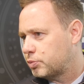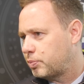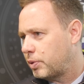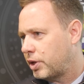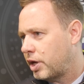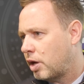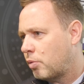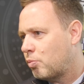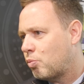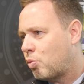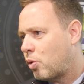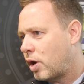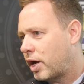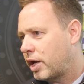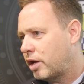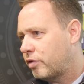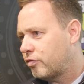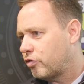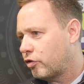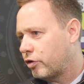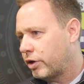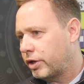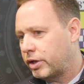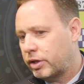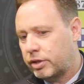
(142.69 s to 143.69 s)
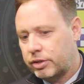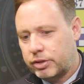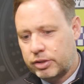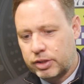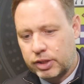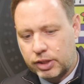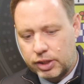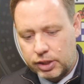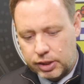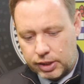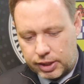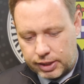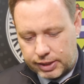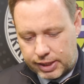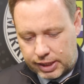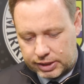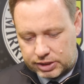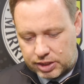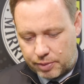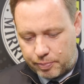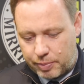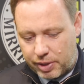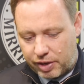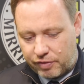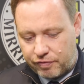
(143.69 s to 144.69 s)
It's been unwavering, and
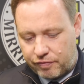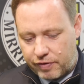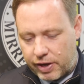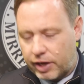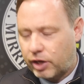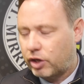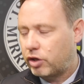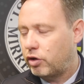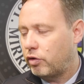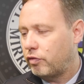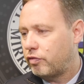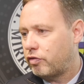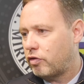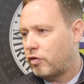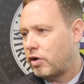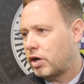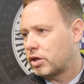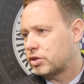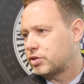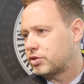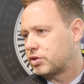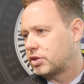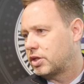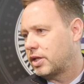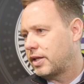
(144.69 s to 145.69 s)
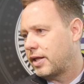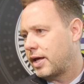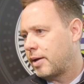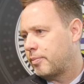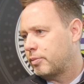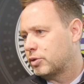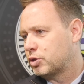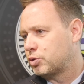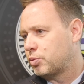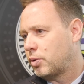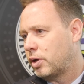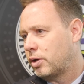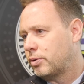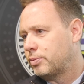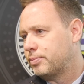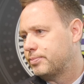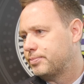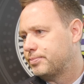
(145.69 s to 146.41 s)
that's a big thank you for us to them as well.